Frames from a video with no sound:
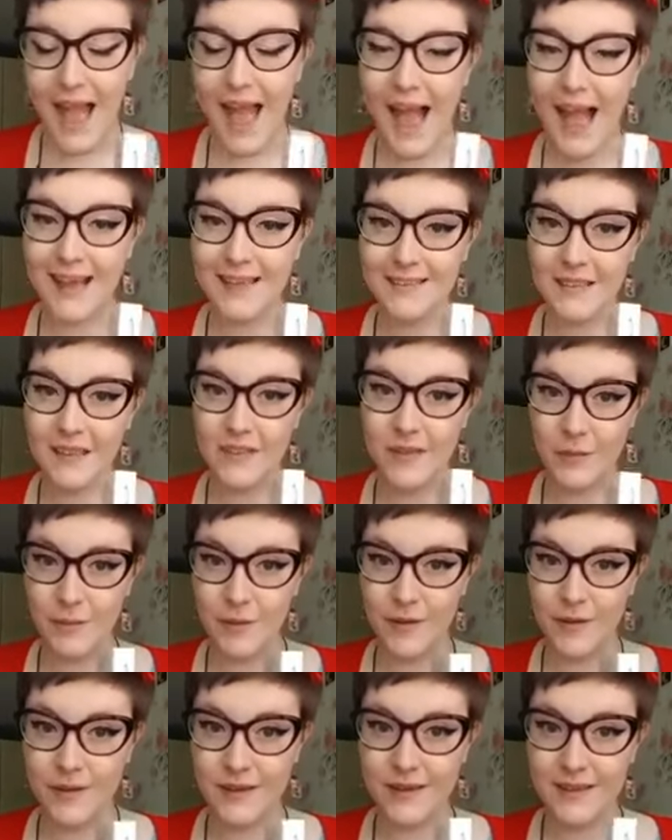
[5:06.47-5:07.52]
and the
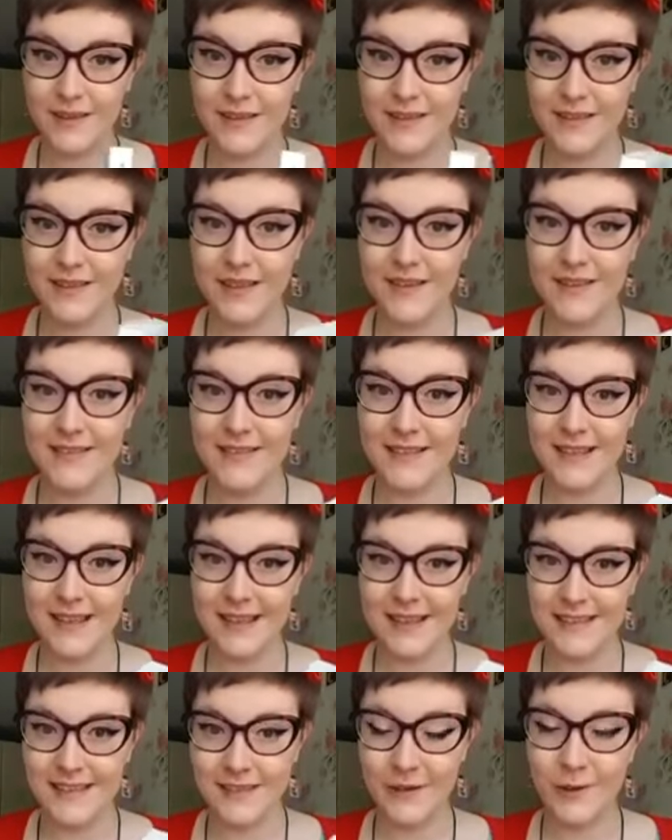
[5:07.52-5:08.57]
book does
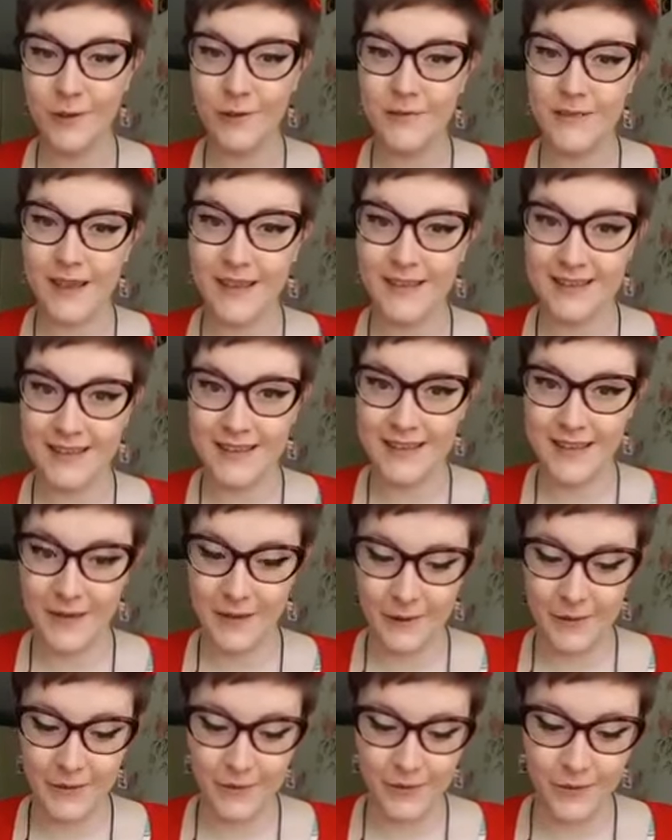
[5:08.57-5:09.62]
list the contact
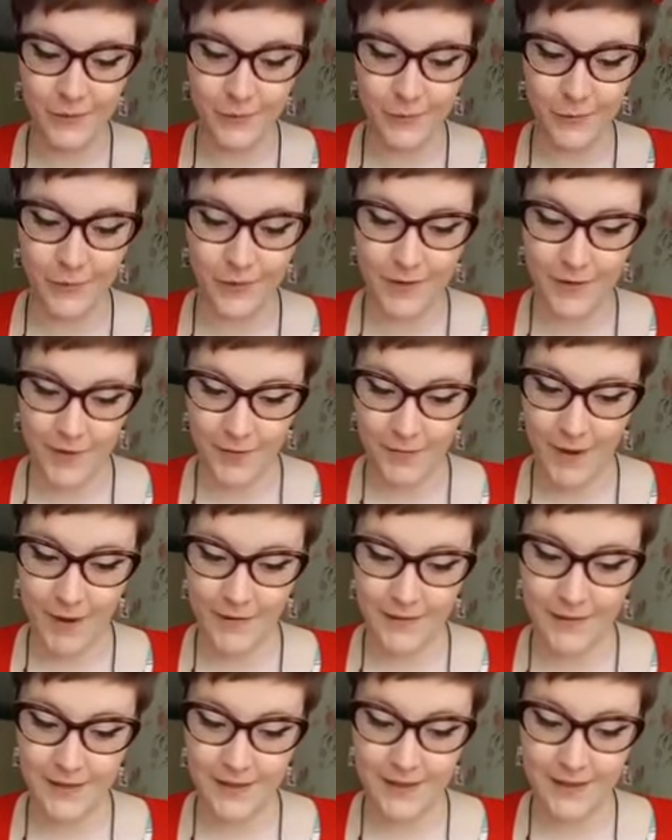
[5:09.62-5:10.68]
details for the
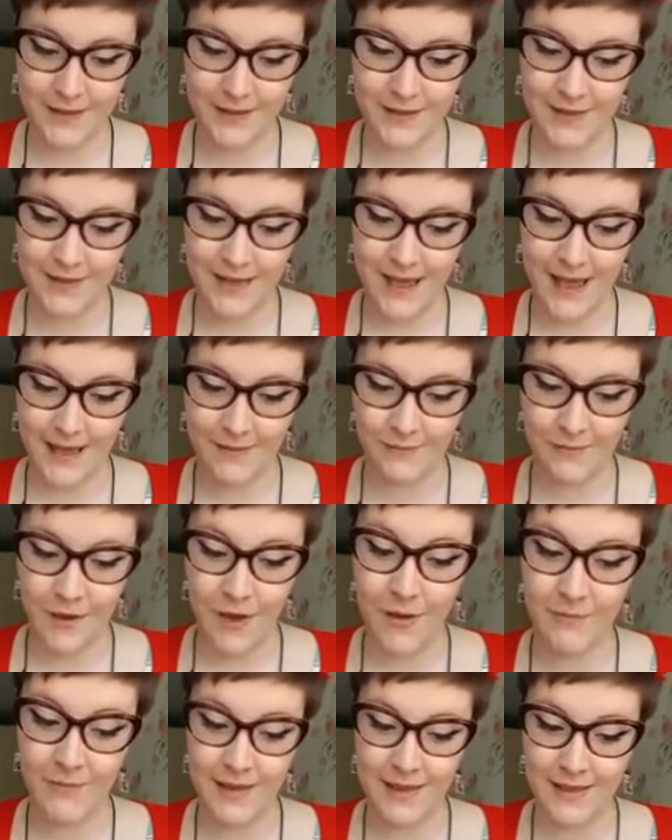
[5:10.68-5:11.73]
Samaritans and
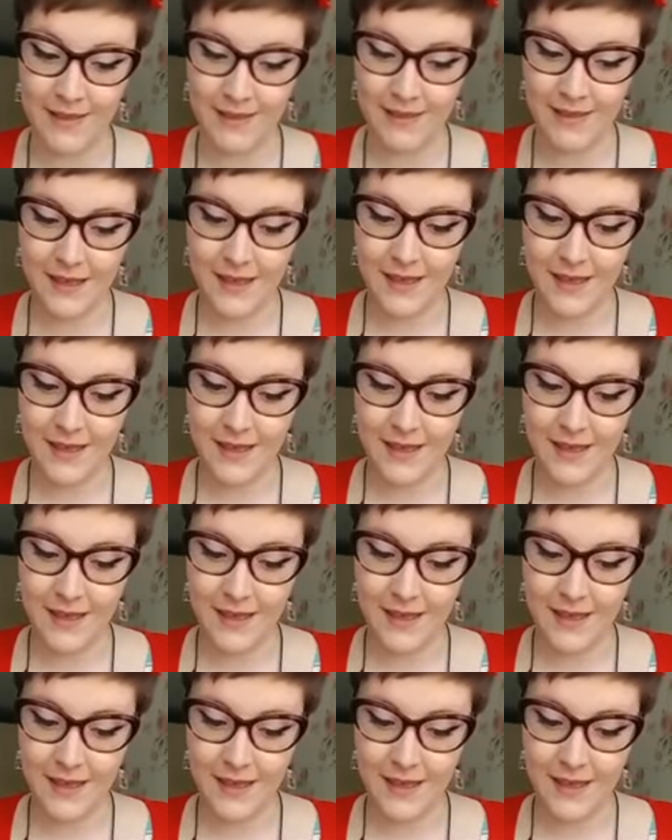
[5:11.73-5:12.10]
Mermaids